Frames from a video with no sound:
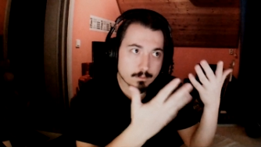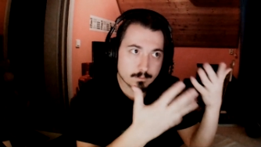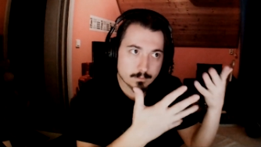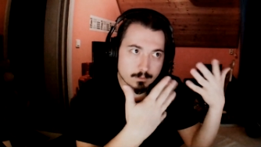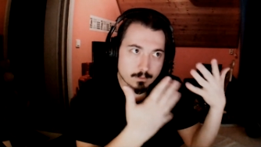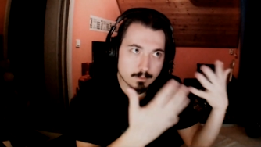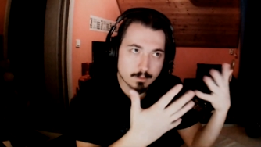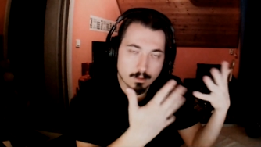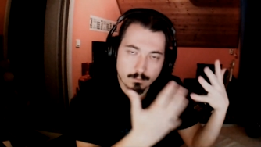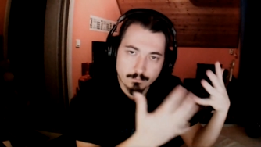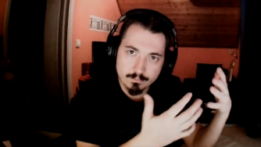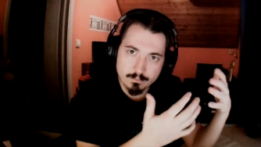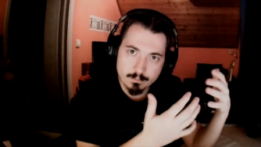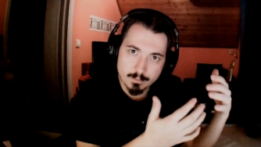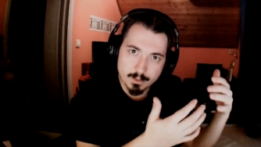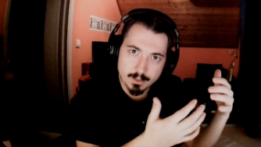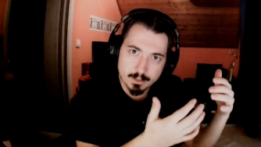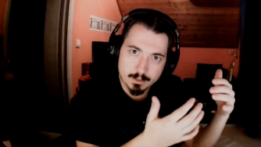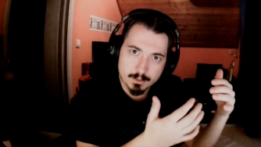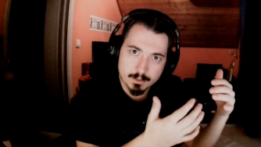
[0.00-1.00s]

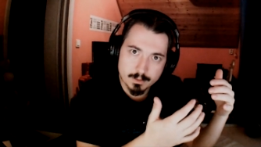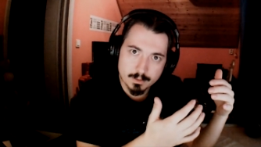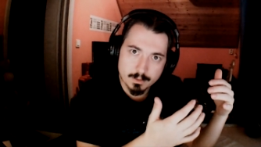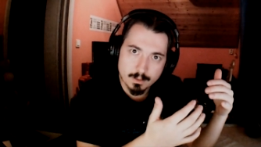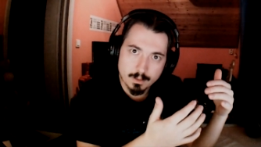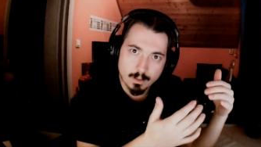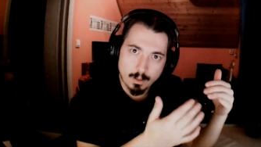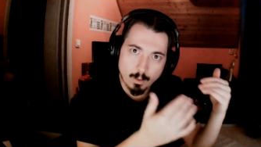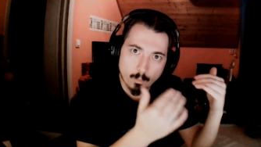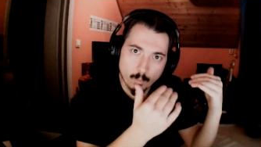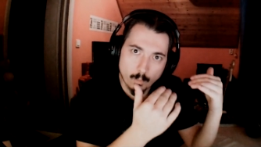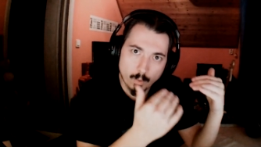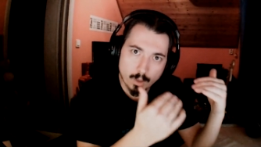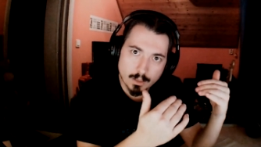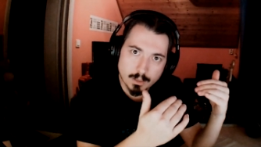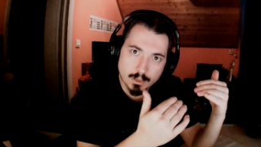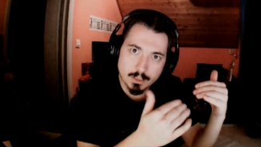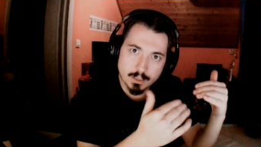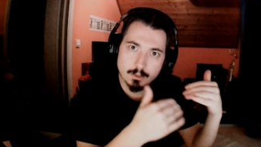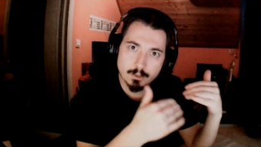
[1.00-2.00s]
government
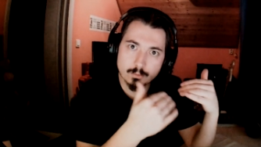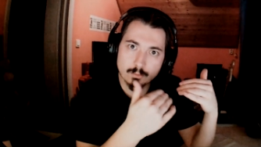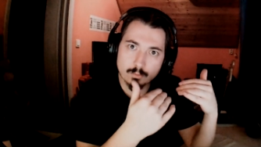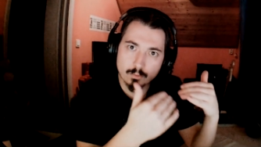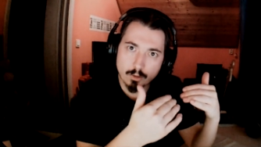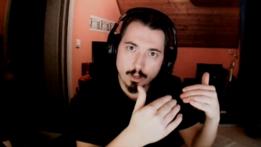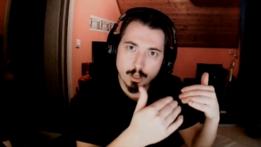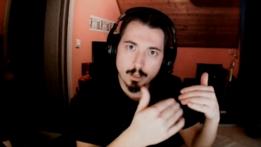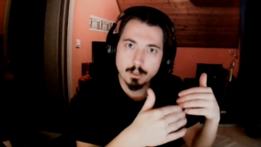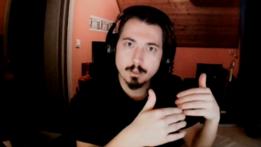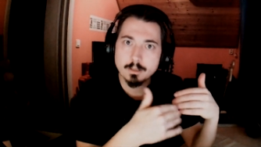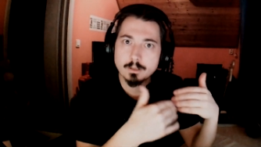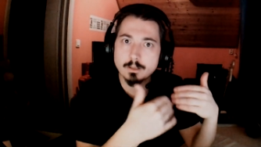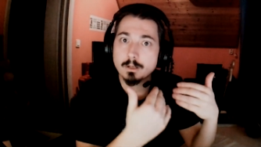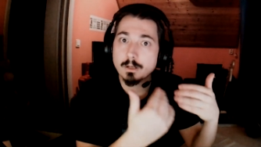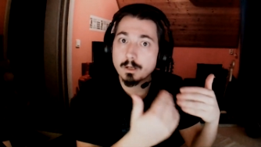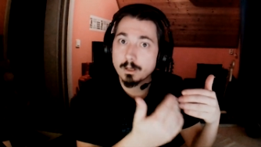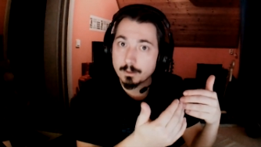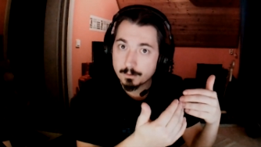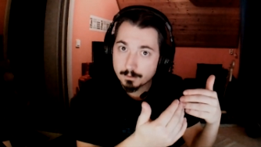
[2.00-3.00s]
wanted to run the
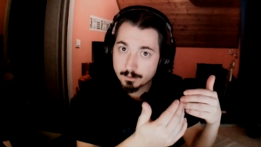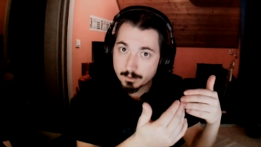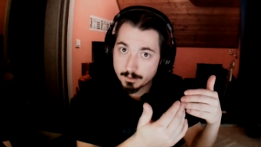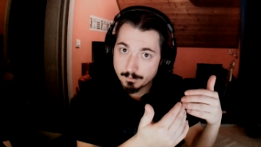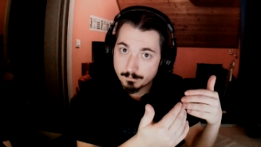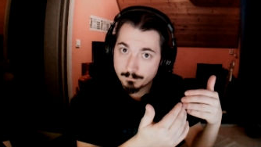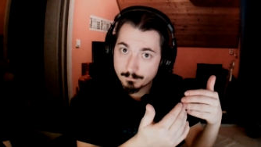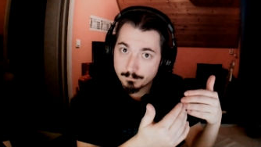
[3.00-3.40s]
country.